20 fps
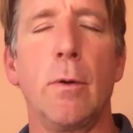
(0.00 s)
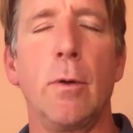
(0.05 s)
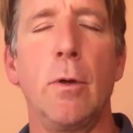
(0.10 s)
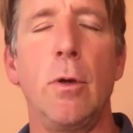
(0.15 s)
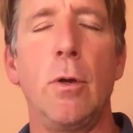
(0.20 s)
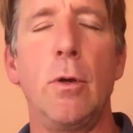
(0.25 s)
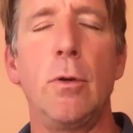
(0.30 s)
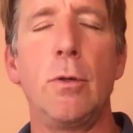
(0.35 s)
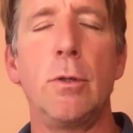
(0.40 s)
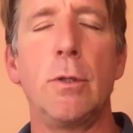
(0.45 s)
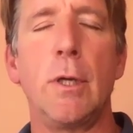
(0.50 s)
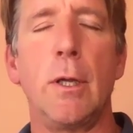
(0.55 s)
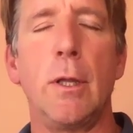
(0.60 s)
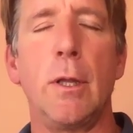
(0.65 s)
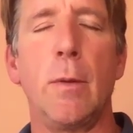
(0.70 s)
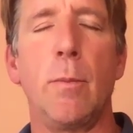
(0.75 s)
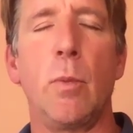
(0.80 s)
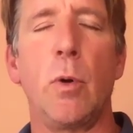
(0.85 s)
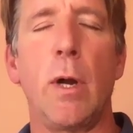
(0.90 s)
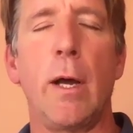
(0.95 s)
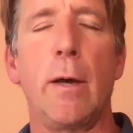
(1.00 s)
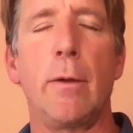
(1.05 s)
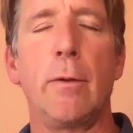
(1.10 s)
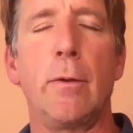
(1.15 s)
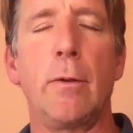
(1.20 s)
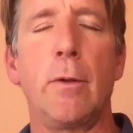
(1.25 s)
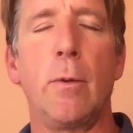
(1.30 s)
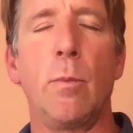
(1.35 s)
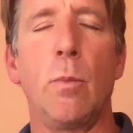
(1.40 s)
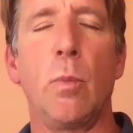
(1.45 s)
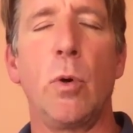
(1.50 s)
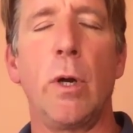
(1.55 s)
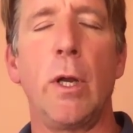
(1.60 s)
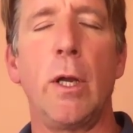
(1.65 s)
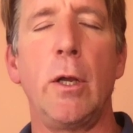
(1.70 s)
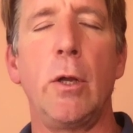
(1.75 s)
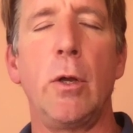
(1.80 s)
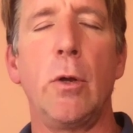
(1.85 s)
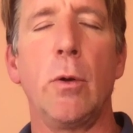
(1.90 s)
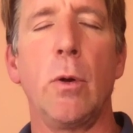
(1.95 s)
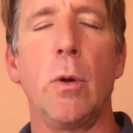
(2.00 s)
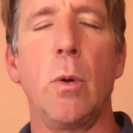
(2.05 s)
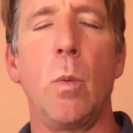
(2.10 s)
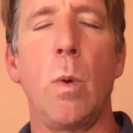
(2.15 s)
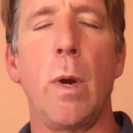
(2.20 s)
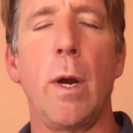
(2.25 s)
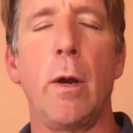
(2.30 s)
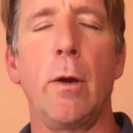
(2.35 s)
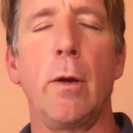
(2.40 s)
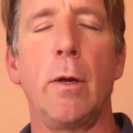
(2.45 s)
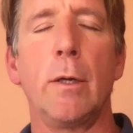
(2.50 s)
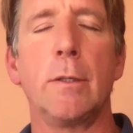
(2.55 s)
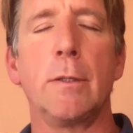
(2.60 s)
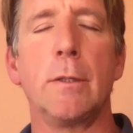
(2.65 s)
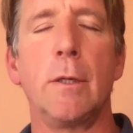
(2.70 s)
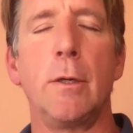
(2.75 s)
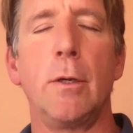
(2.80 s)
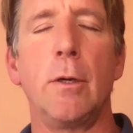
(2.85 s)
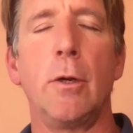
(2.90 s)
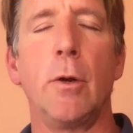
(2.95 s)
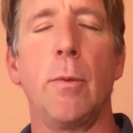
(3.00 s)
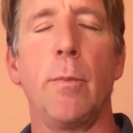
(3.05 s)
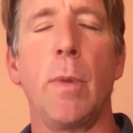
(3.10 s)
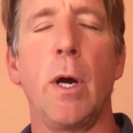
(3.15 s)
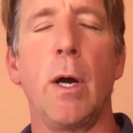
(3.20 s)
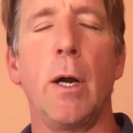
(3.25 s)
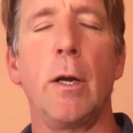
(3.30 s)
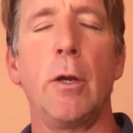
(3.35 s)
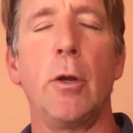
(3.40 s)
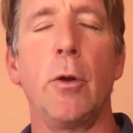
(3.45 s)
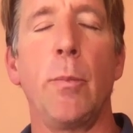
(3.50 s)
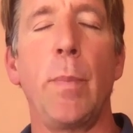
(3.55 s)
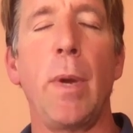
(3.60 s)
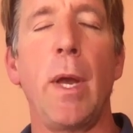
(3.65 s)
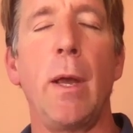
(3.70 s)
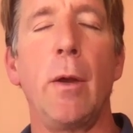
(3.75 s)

using the breath to bring your awareness into your body.